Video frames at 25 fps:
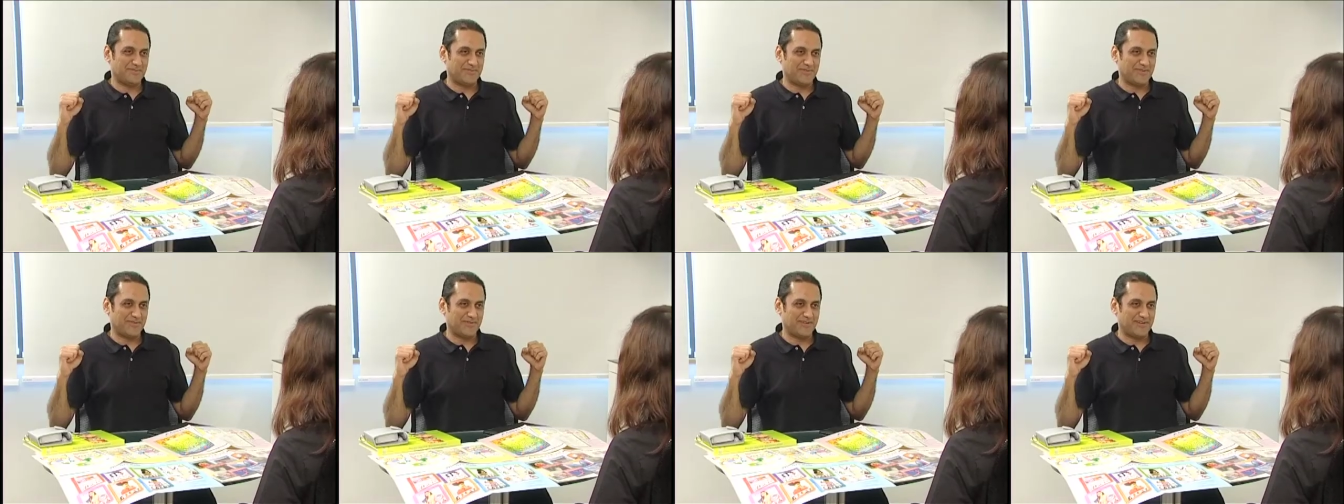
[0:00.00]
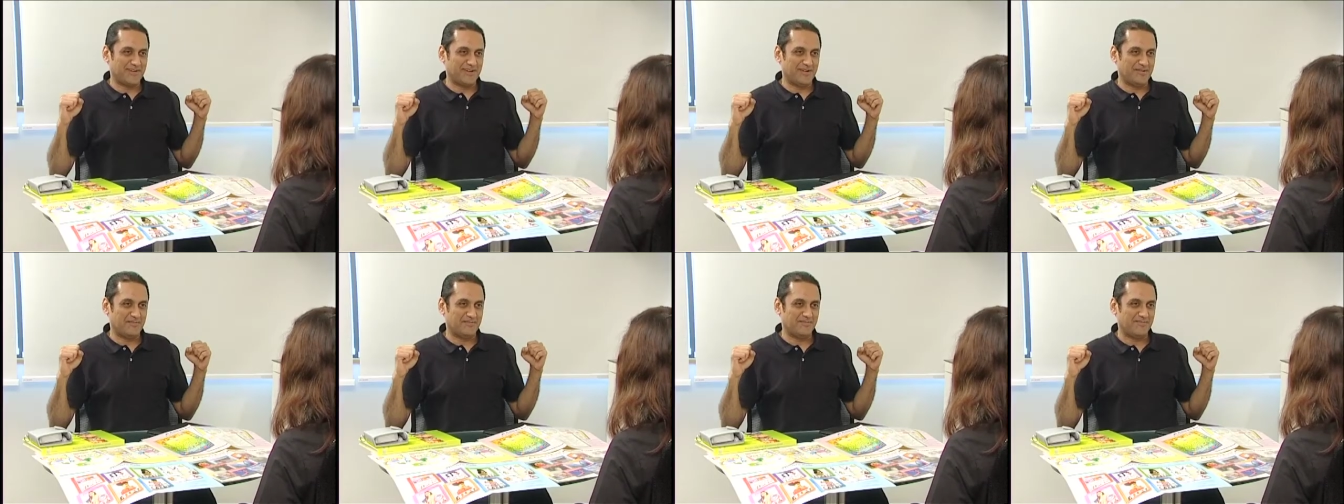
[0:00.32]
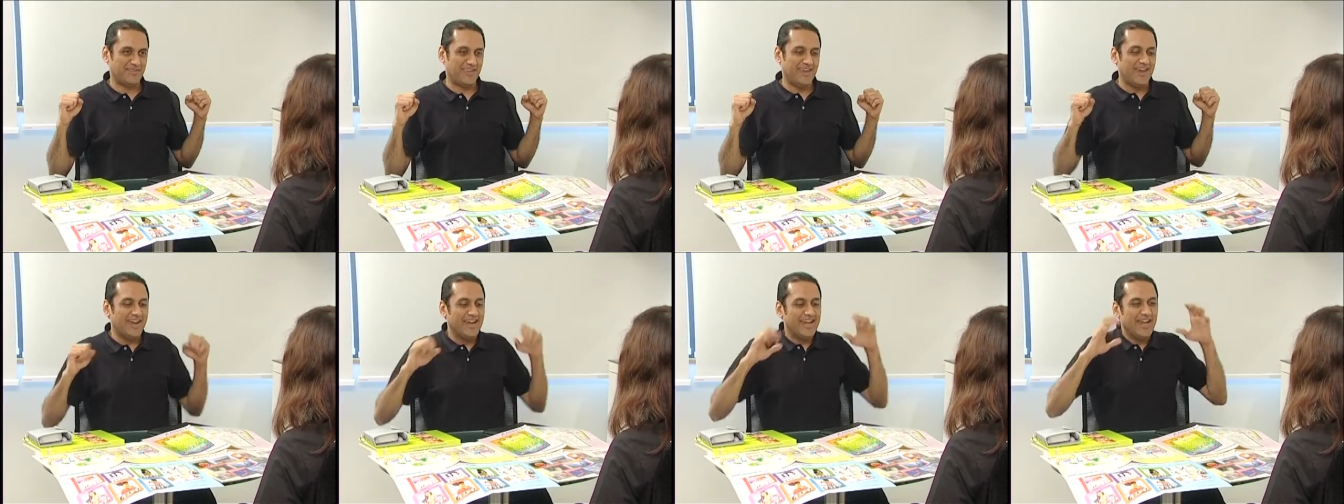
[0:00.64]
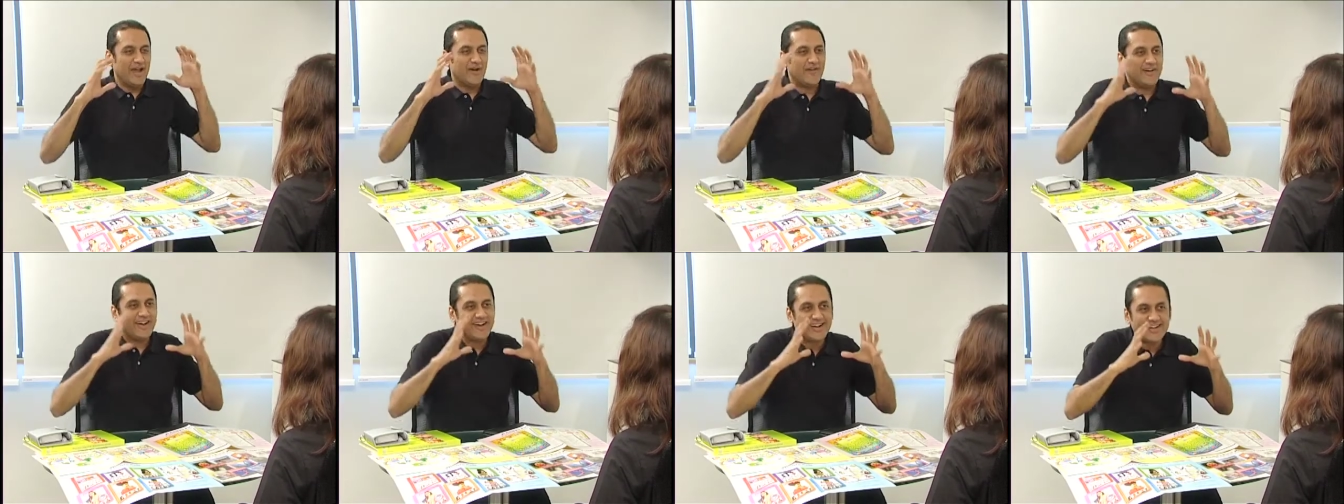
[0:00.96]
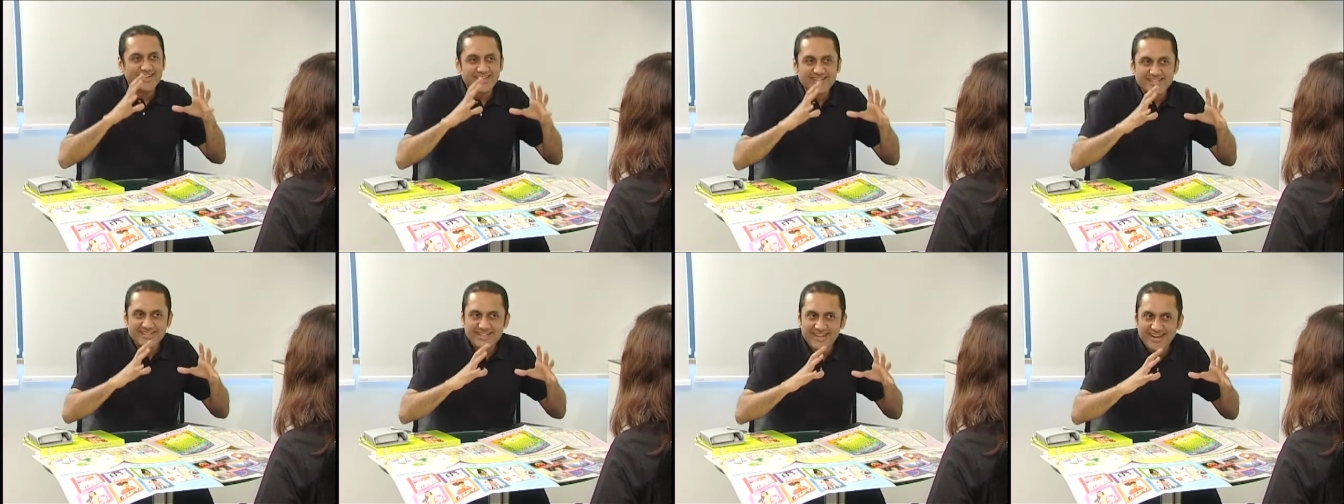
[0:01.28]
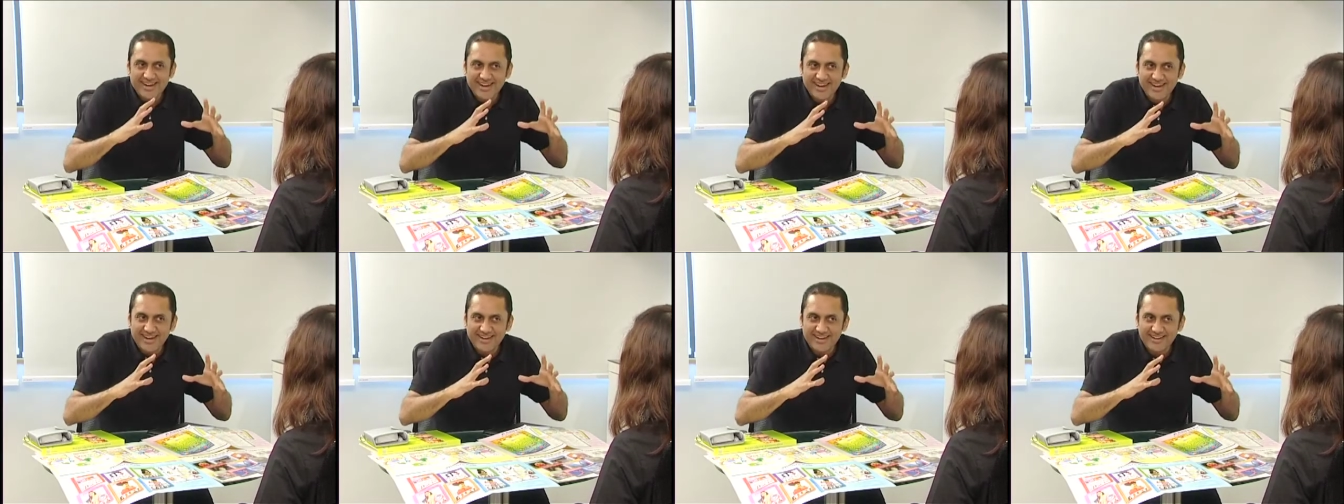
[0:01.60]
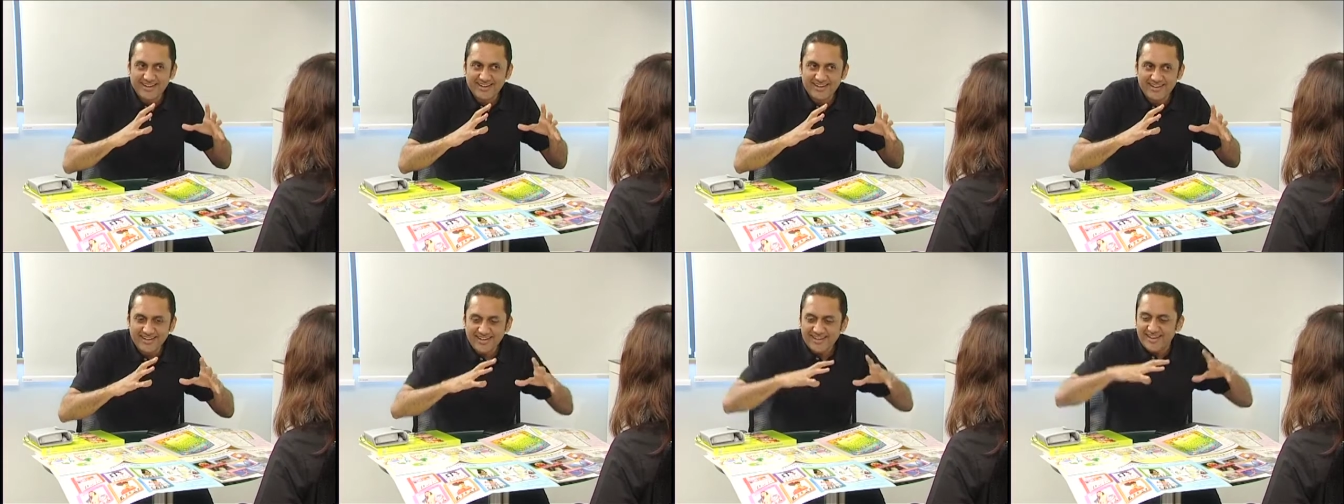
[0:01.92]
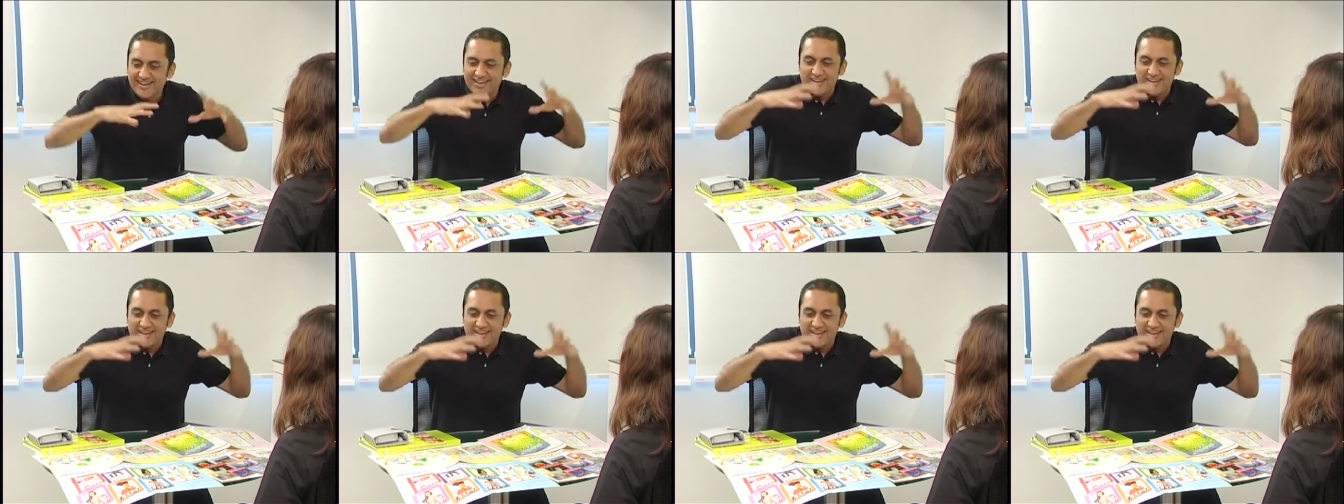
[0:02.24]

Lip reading: Program. Now, I understand